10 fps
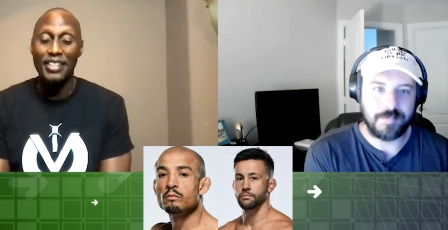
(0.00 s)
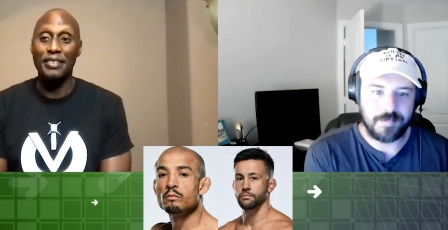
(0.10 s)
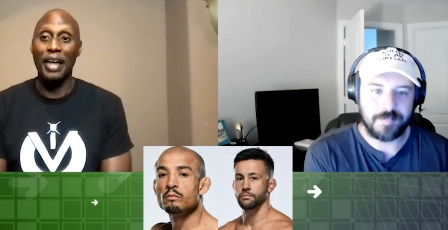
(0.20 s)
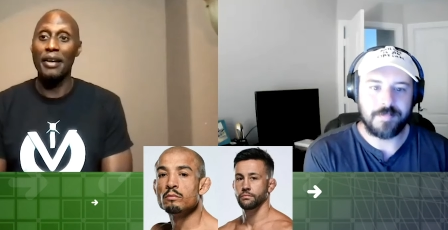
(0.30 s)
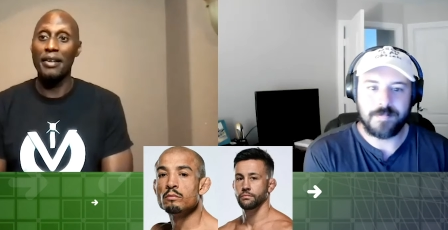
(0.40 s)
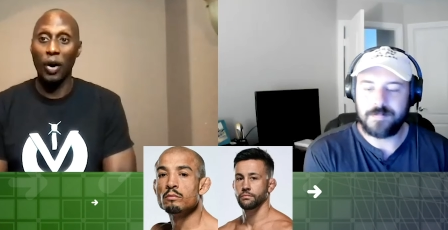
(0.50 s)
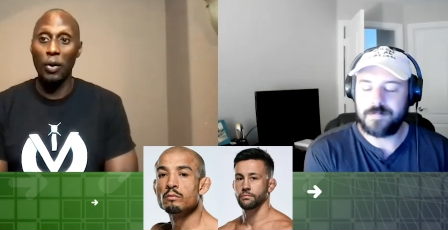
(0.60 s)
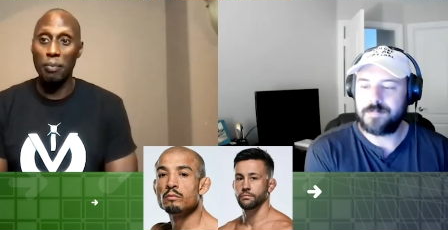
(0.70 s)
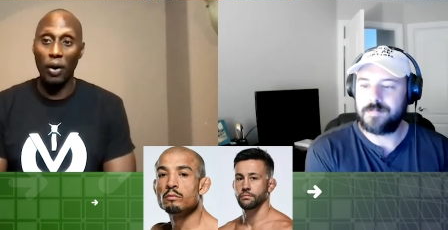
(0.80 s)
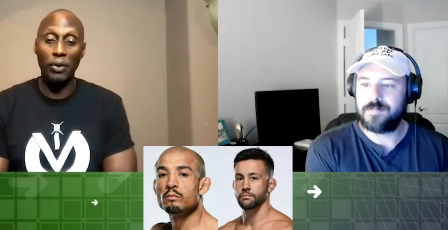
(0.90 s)
Speaker 1: They th-
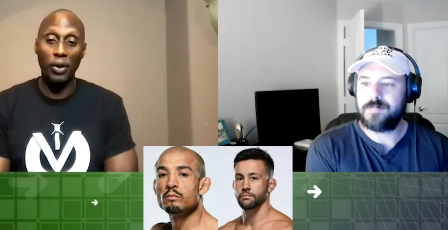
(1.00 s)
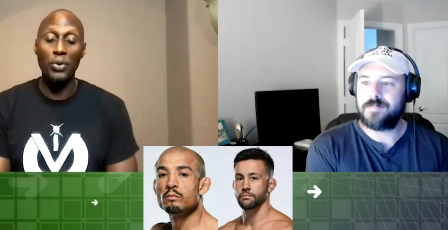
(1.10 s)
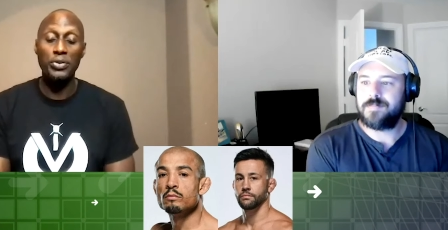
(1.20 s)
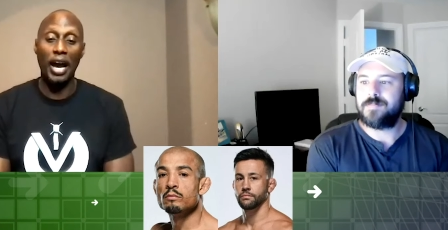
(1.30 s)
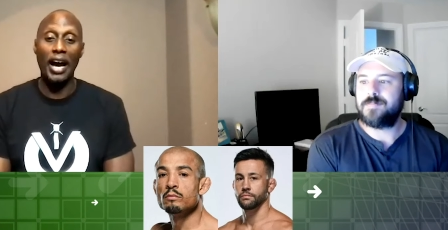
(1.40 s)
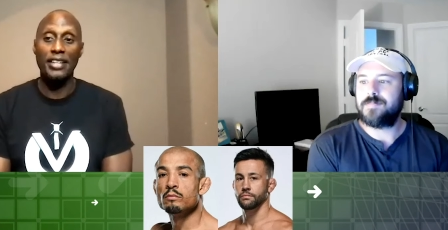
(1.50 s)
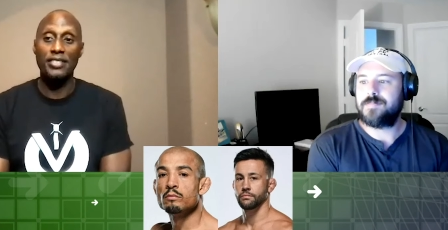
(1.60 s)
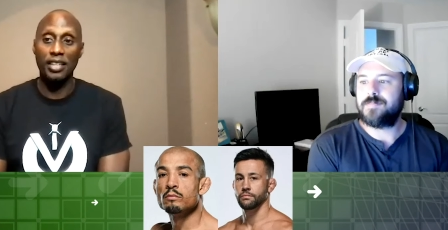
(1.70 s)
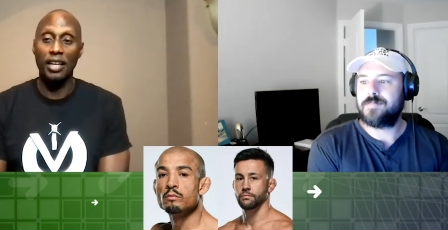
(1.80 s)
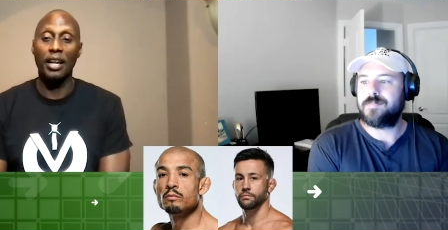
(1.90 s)
both of those
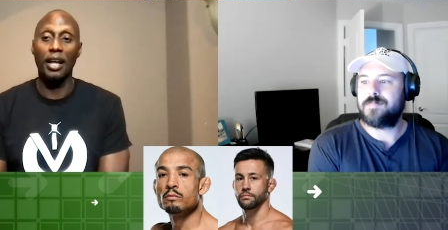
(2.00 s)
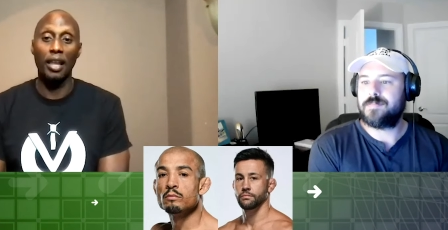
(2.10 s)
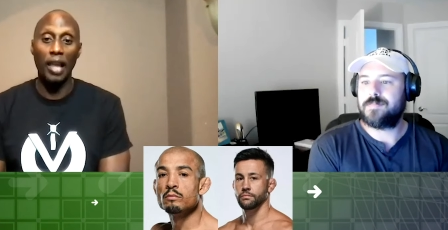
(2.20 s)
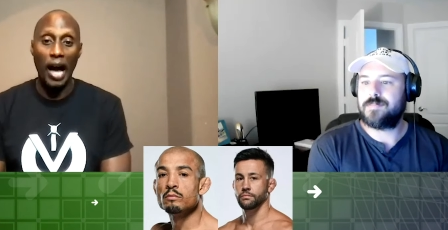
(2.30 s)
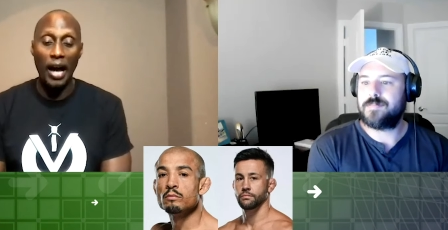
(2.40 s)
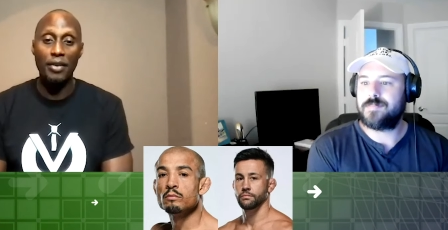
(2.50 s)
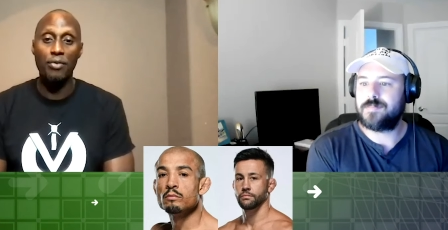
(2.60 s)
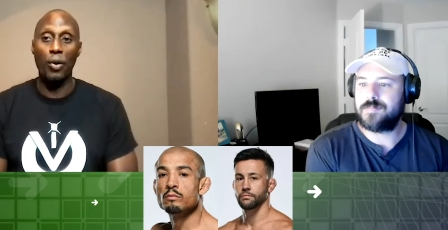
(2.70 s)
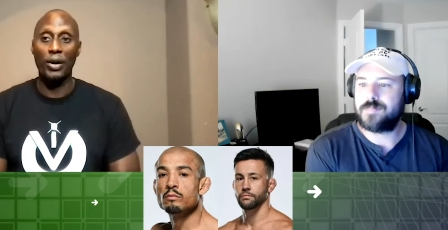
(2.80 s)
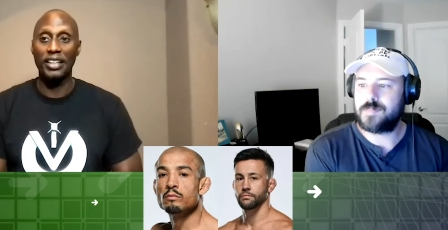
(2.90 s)
guys did a lot
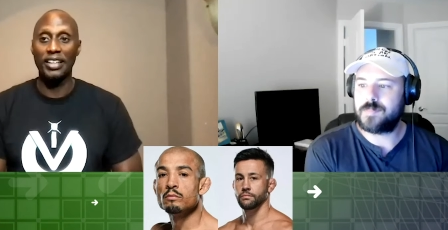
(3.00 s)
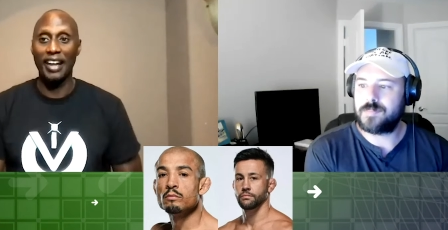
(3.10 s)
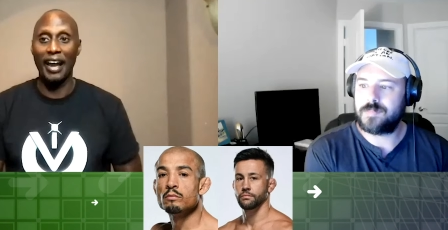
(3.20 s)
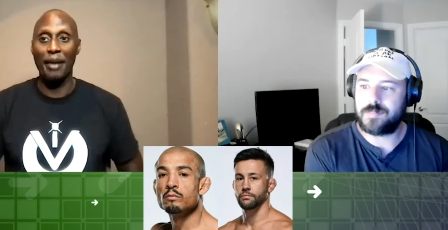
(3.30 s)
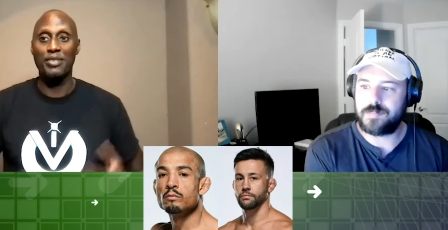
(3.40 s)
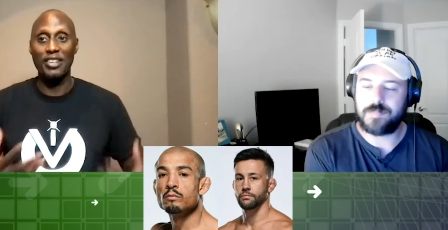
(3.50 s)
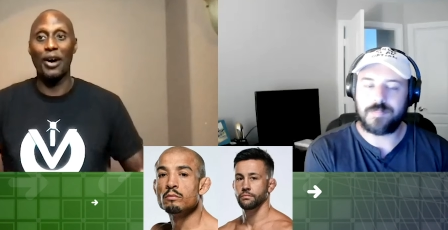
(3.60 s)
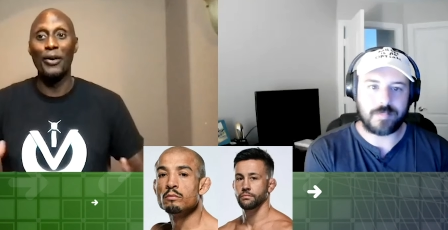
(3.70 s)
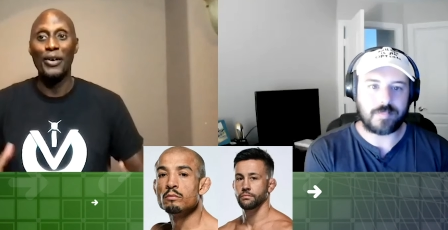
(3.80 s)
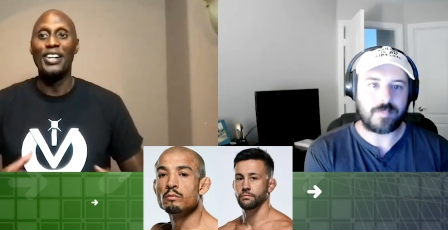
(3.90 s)
of work in the game,
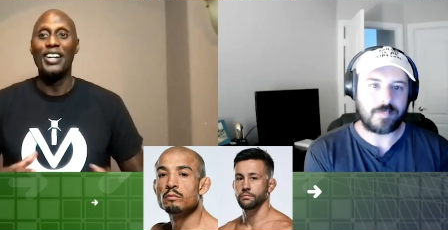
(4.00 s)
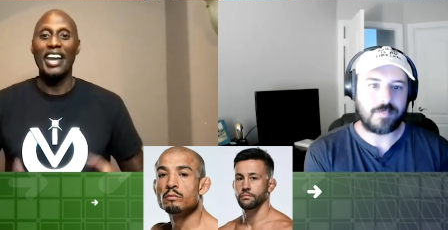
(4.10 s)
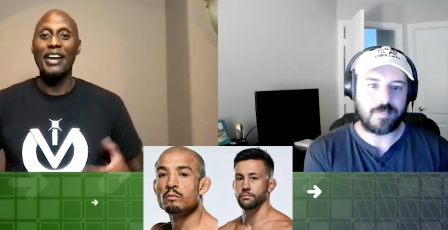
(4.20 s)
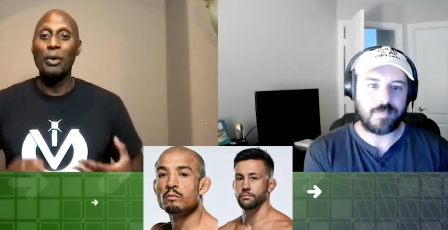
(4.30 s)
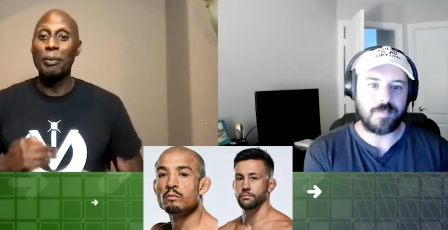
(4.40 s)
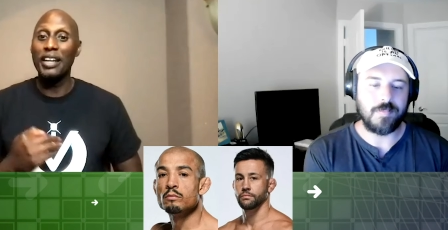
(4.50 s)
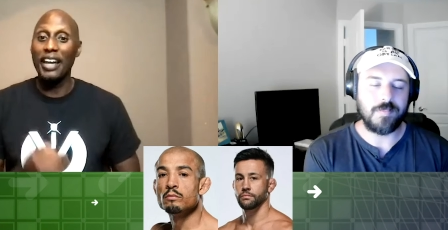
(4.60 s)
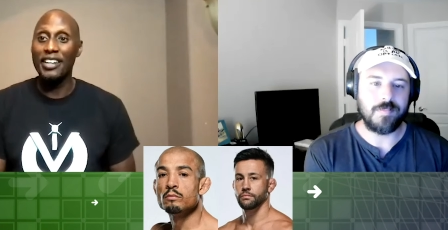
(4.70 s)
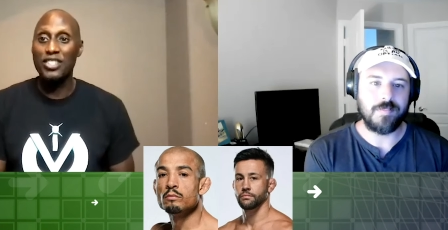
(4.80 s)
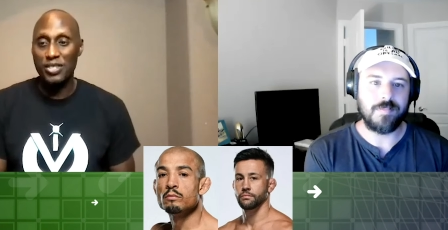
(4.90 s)
so it will be
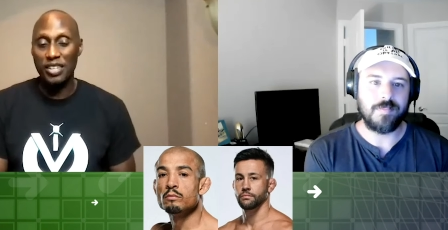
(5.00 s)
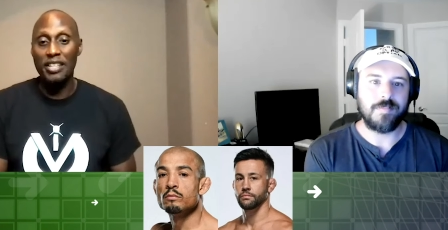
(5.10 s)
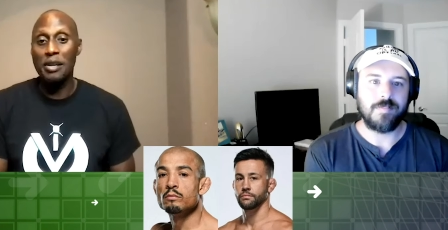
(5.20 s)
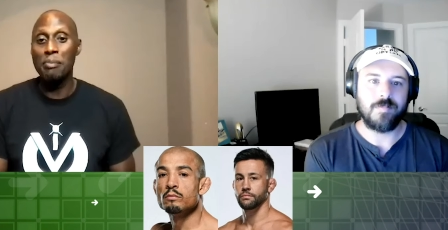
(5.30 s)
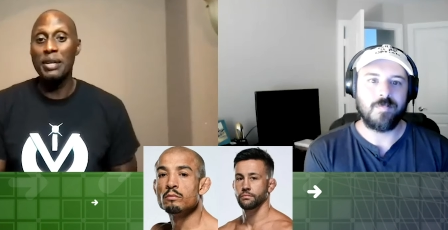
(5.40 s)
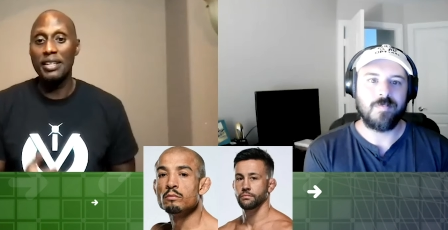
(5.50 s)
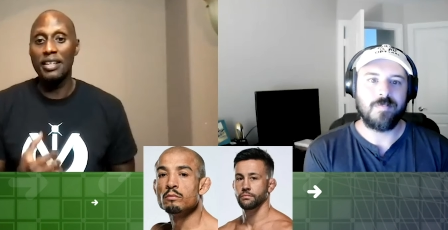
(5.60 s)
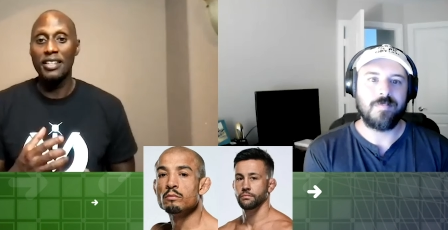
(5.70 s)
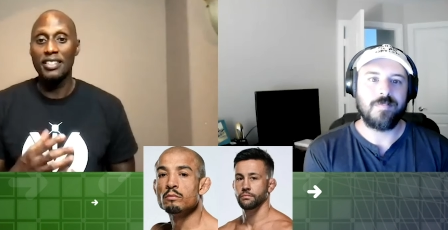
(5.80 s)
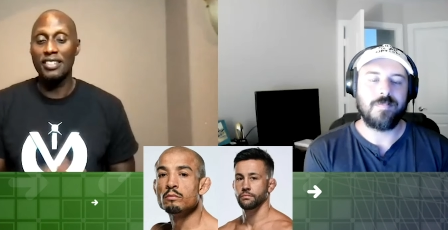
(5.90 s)
interesting to
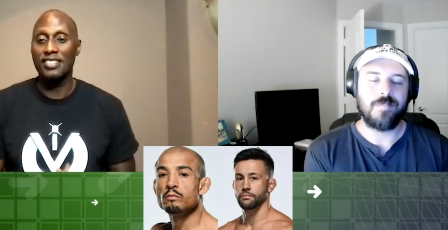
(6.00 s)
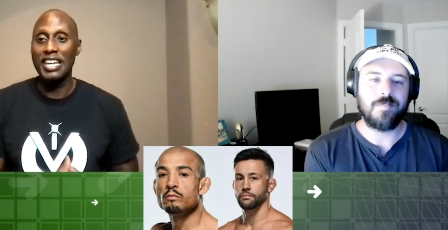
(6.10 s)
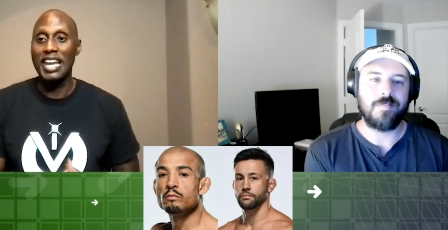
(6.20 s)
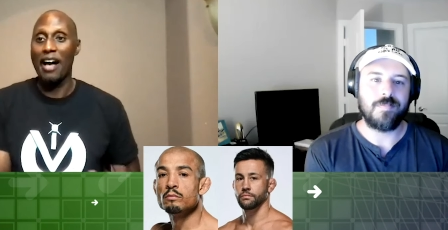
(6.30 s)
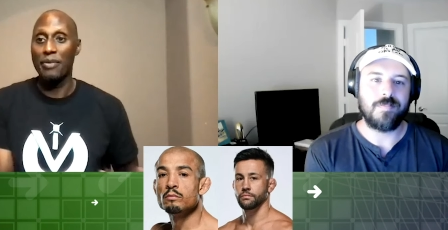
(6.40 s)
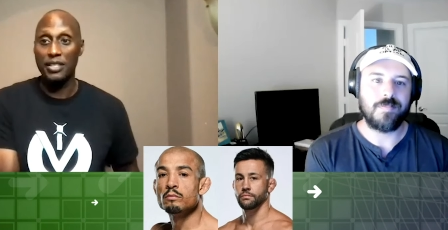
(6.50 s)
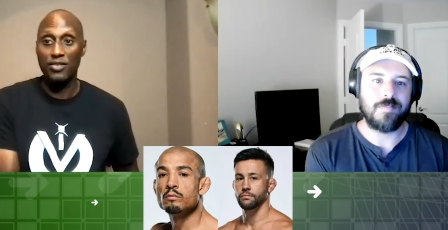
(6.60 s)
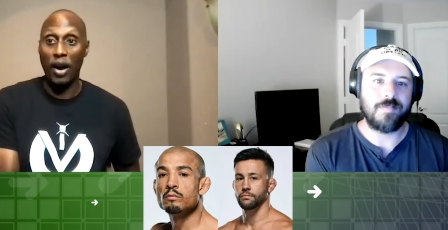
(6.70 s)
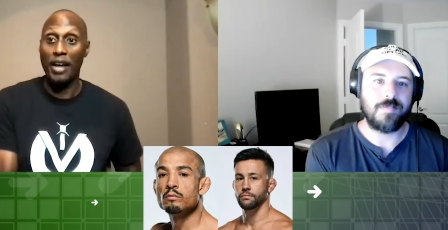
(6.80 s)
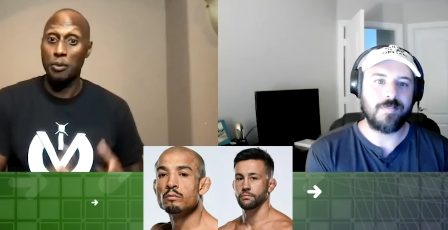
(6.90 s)
me to see how this
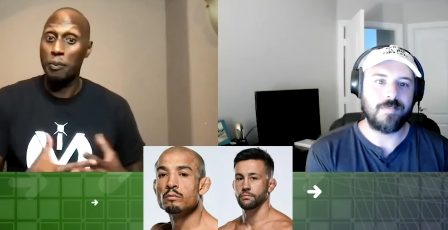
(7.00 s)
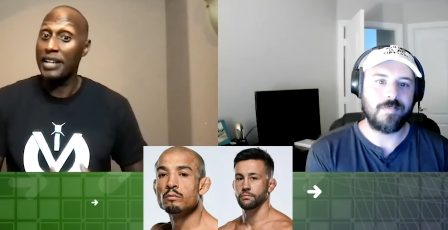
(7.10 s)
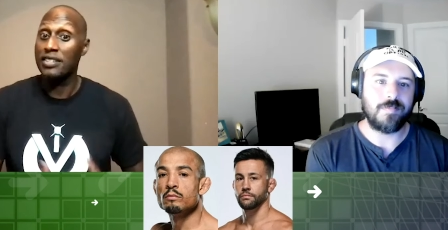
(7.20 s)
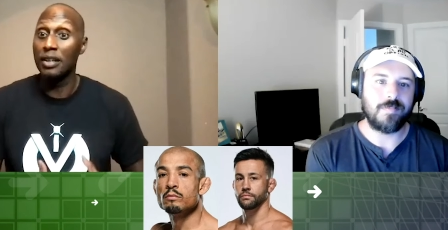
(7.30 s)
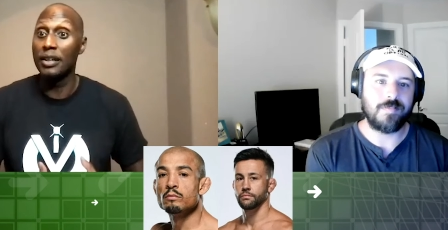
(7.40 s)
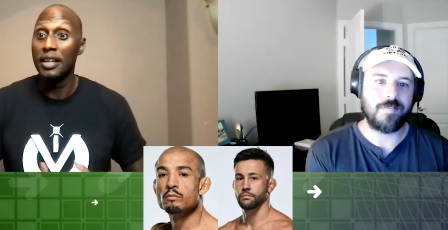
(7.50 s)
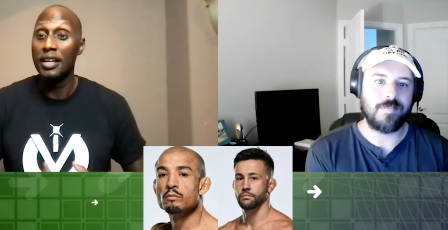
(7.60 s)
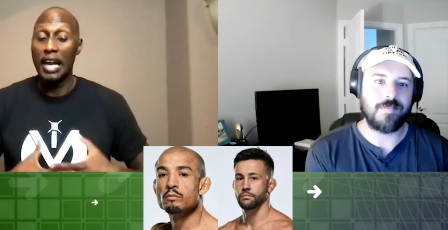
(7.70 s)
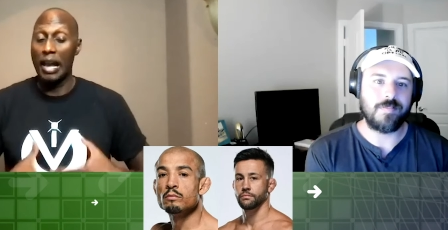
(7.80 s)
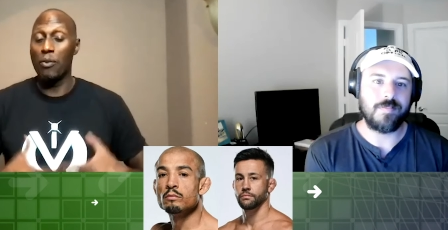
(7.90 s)
fight, especially
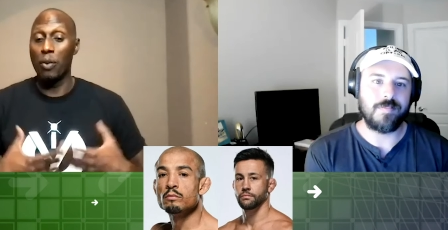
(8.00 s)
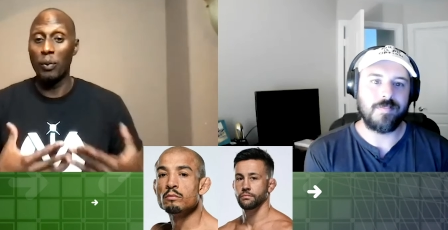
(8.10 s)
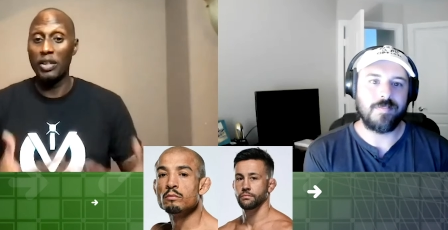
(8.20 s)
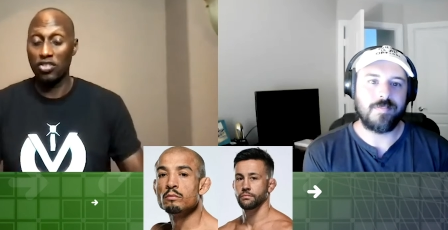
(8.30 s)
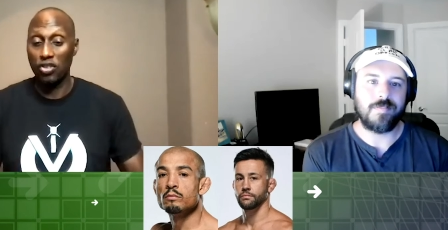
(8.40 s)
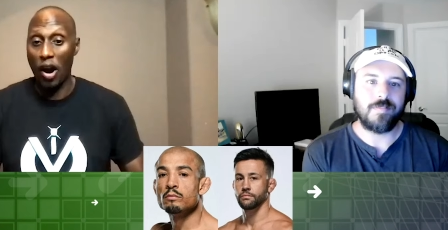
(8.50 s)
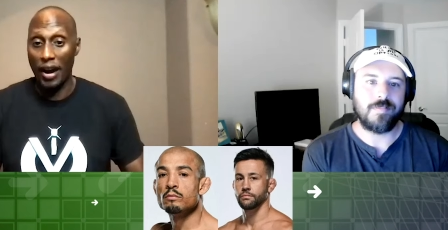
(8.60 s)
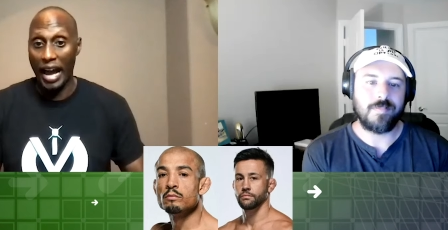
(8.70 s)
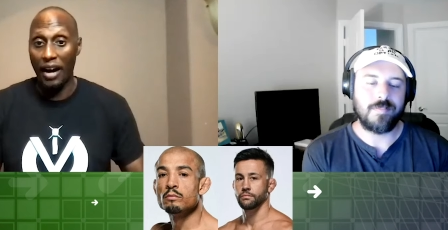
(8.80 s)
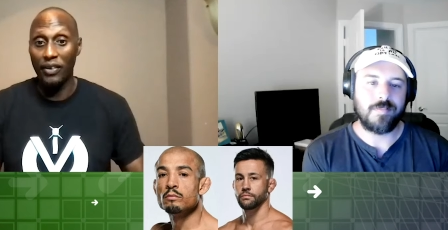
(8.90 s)
when we start
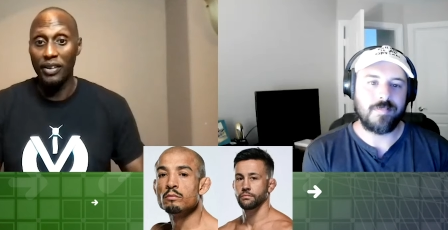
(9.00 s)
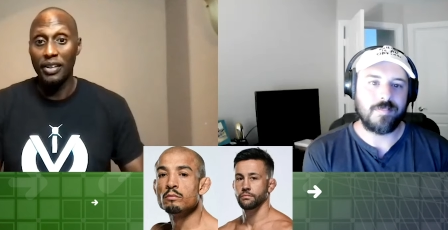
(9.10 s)
out